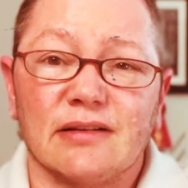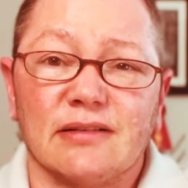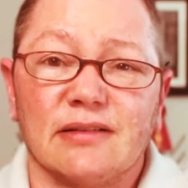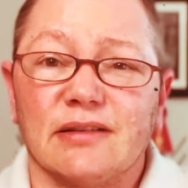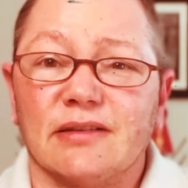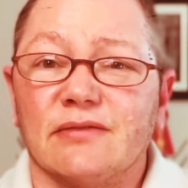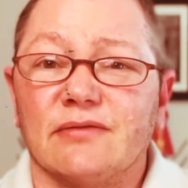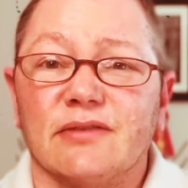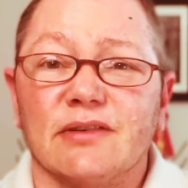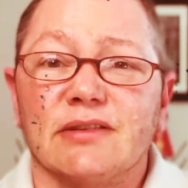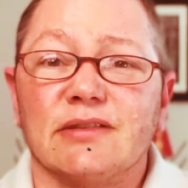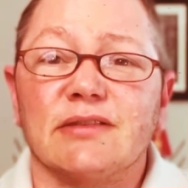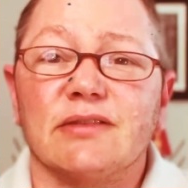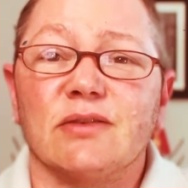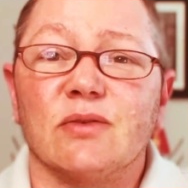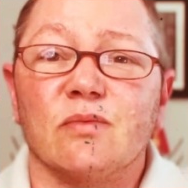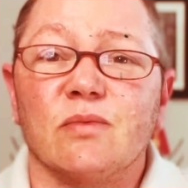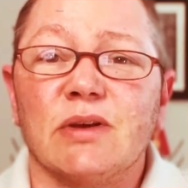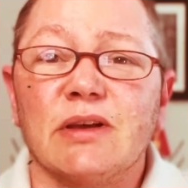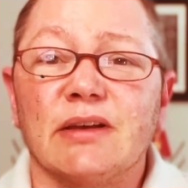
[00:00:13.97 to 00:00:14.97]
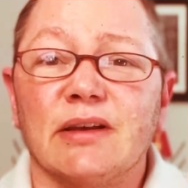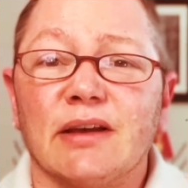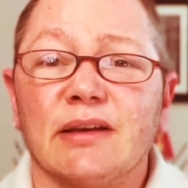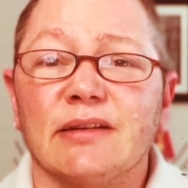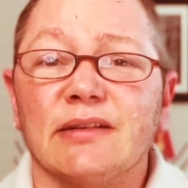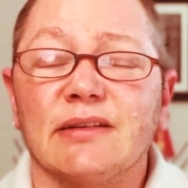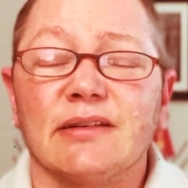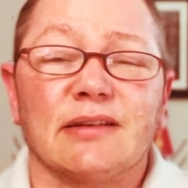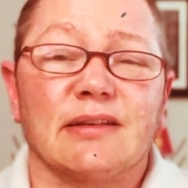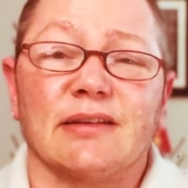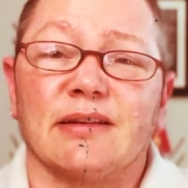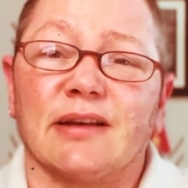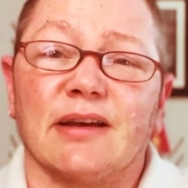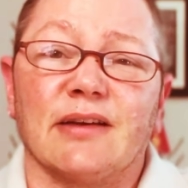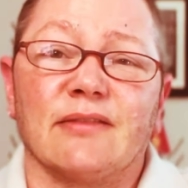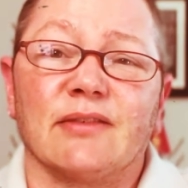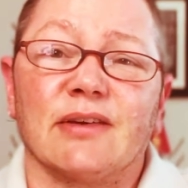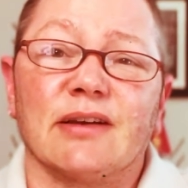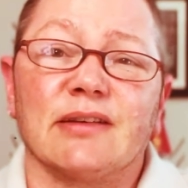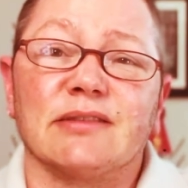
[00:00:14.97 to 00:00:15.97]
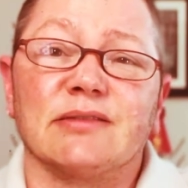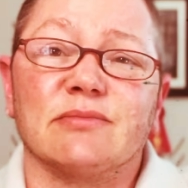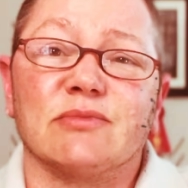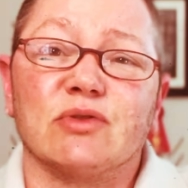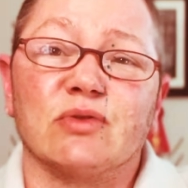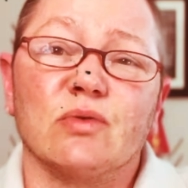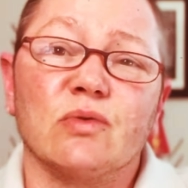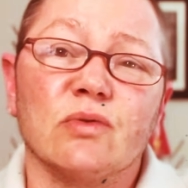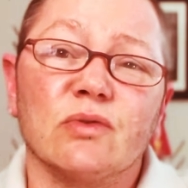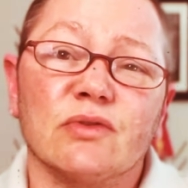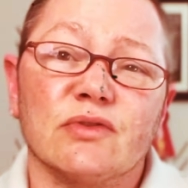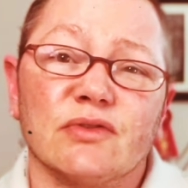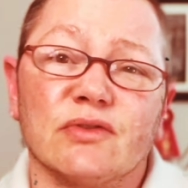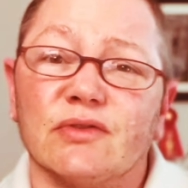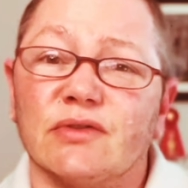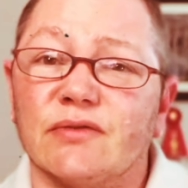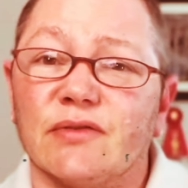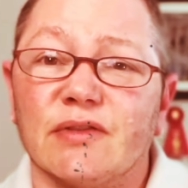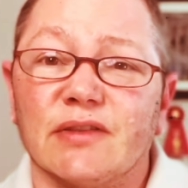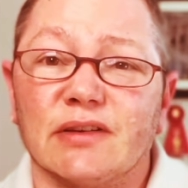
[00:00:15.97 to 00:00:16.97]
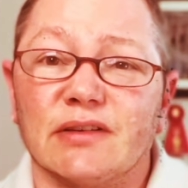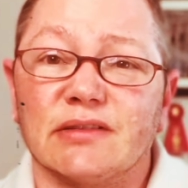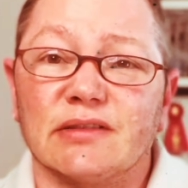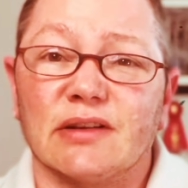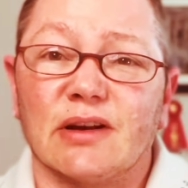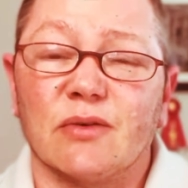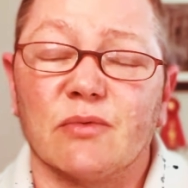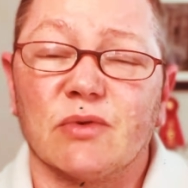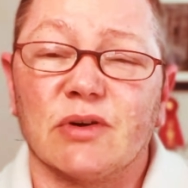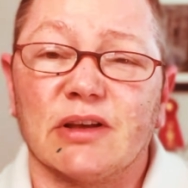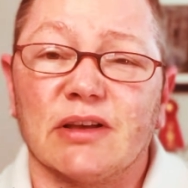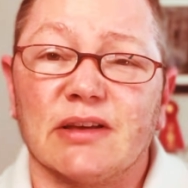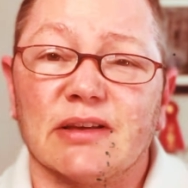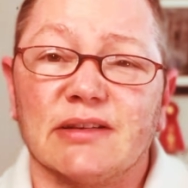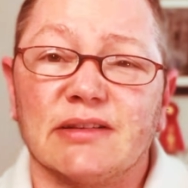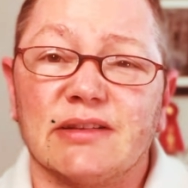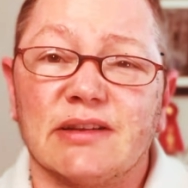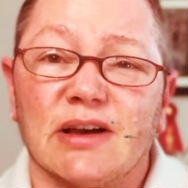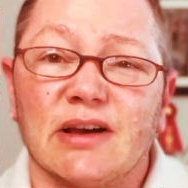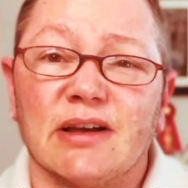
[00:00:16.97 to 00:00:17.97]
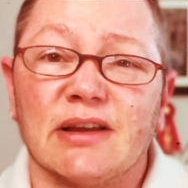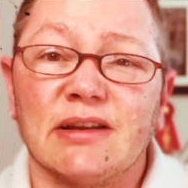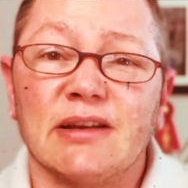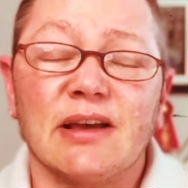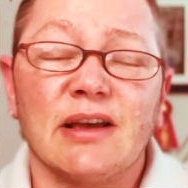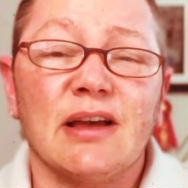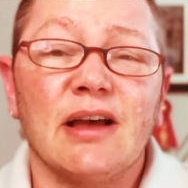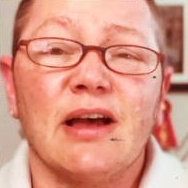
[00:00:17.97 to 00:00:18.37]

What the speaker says: If it's the weekend and I've got some chores or different things that I want to get done,